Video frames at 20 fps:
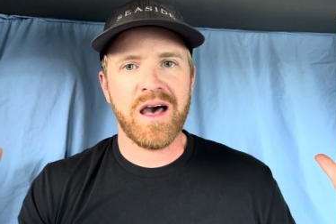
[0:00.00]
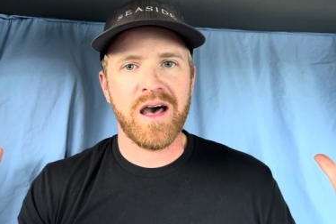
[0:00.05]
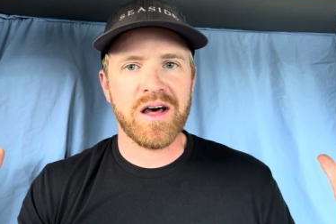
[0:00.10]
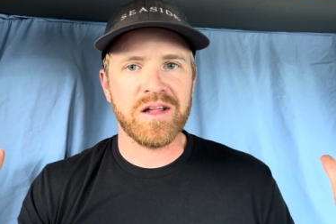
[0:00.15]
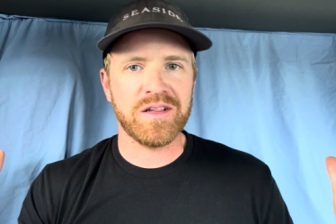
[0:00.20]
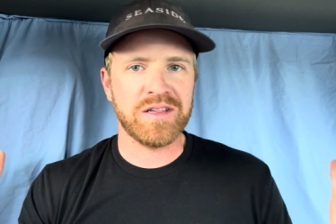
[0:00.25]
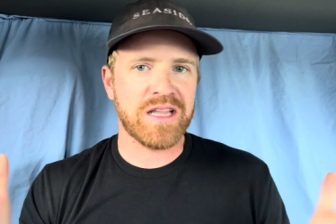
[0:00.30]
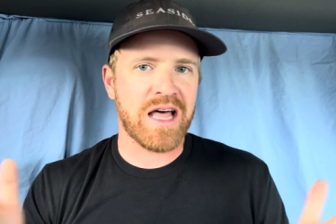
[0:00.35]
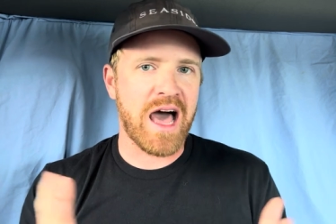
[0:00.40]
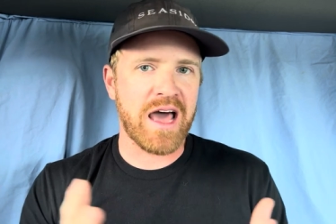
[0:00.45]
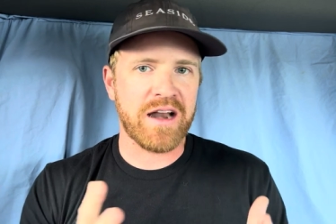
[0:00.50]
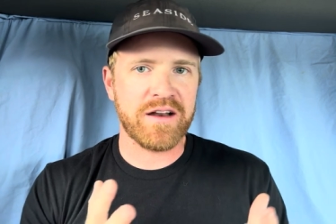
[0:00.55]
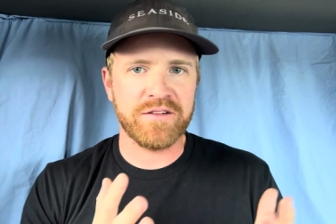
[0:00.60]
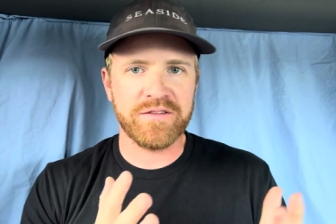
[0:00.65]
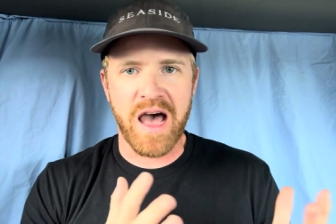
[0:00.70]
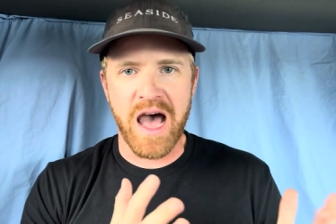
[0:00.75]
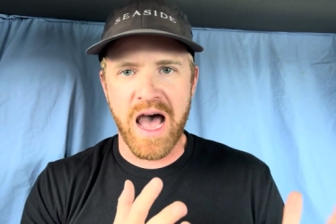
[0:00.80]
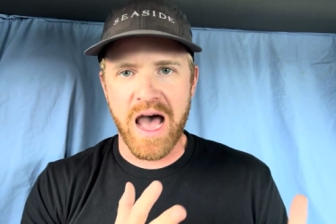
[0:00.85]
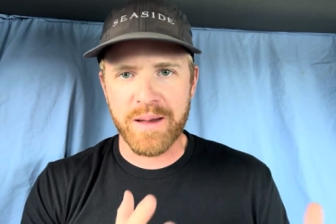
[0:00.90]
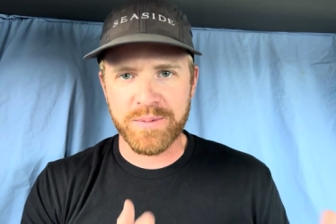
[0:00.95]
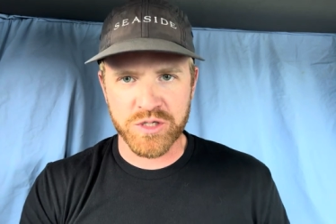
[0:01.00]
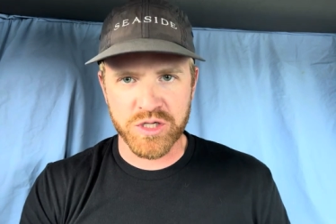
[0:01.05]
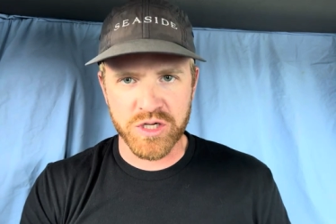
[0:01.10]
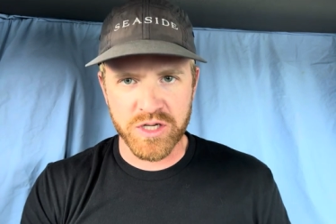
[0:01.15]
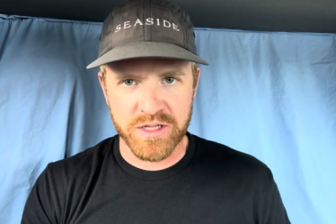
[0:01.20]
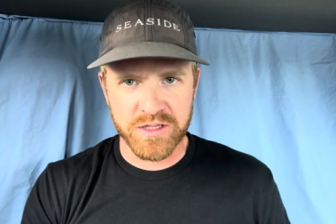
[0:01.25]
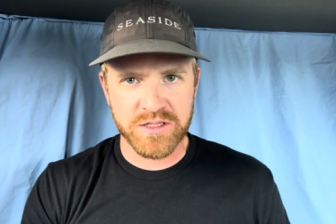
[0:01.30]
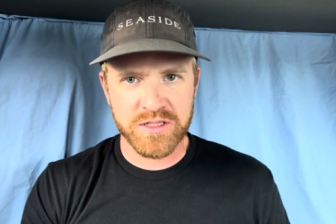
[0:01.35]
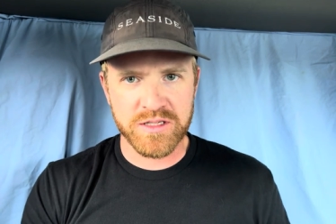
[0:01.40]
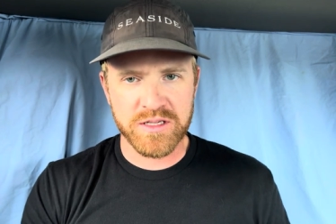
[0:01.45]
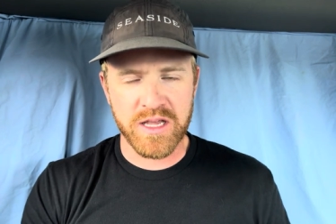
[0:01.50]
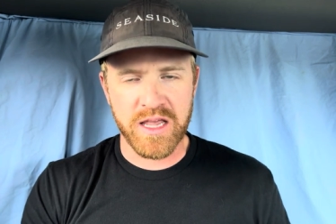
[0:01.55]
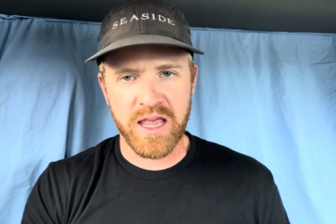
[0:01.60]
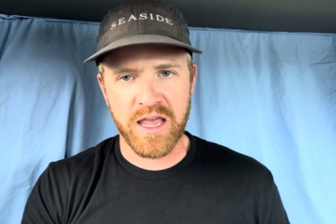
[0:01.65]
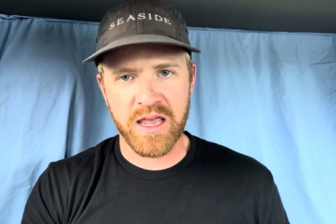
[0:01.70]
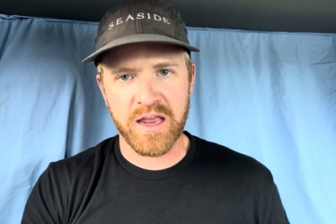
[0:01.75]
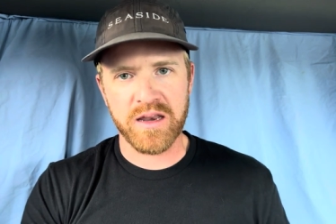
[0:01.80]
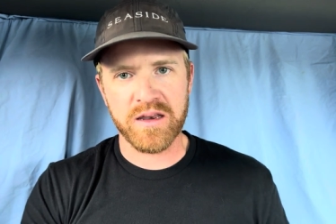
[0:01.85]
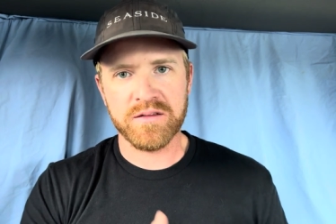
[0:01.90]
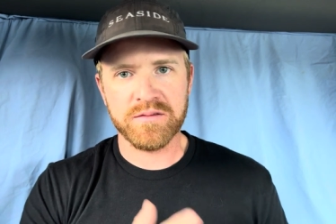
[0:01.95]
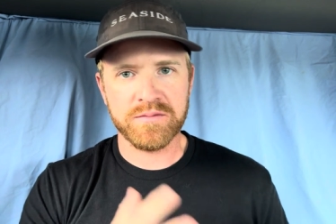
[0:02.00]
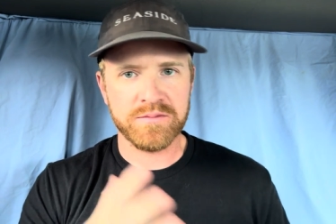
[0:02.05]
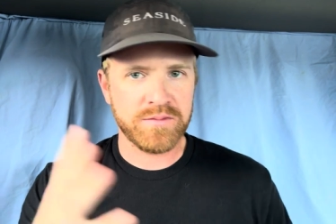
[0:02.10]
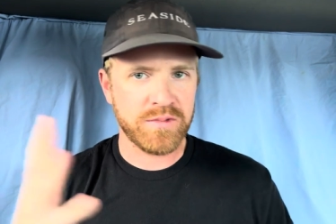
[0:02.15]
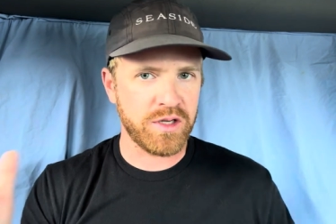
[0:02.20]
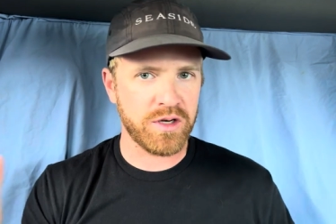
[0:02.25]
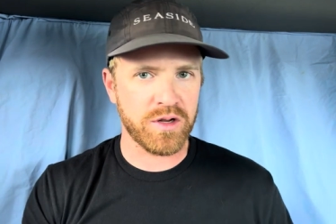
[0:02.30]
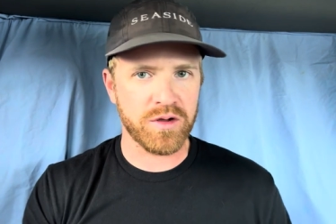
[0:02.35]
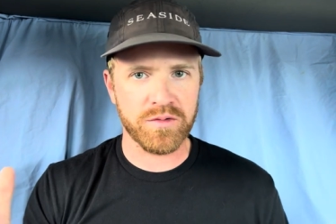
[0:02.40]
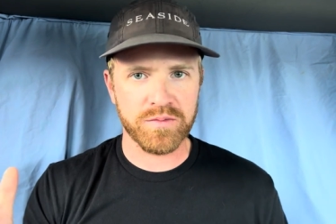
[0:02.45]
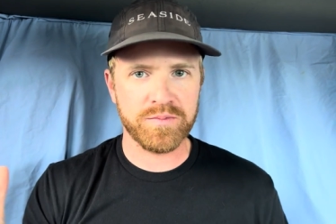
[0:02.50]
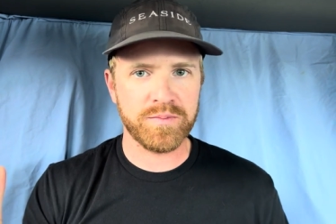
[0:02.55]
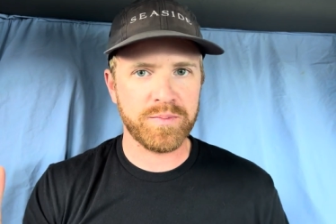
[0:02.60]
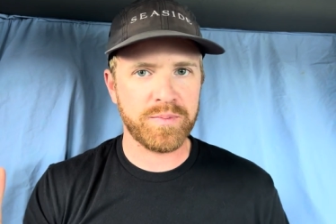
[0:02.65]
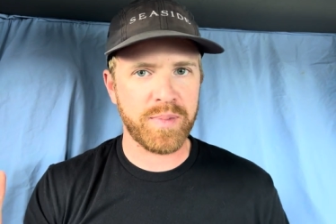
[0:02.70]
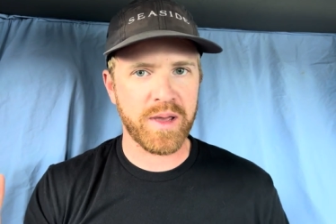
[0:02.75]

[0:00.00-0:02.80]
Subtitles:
a lot of options in, you know,